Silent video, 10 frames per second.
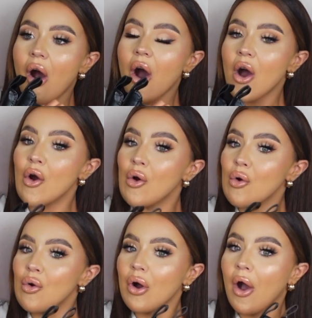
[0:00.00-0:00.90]

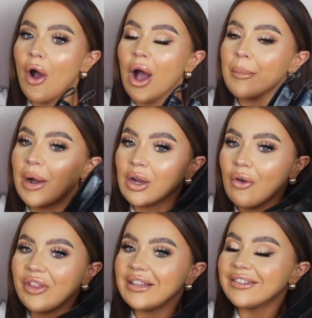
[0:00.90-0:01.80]
Oh my
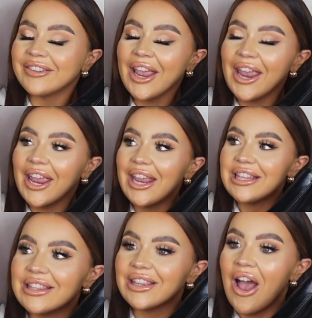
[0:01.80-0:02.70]
god, these and
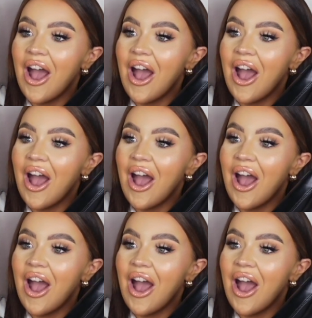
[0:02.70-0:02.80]
these.